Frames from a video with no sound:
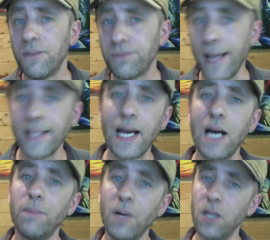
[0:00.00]
Frank
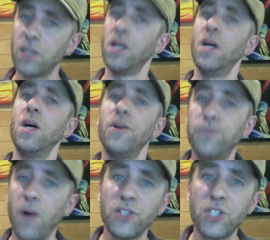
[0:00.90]
Auerbach,
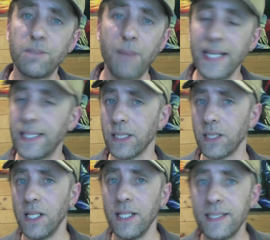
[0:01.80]
Francis
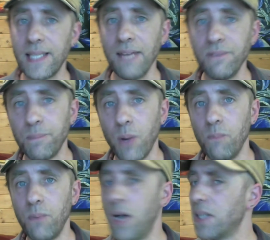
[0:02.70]
Bacon, David
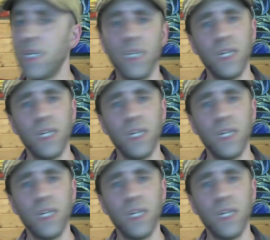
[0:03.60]
Bomberg.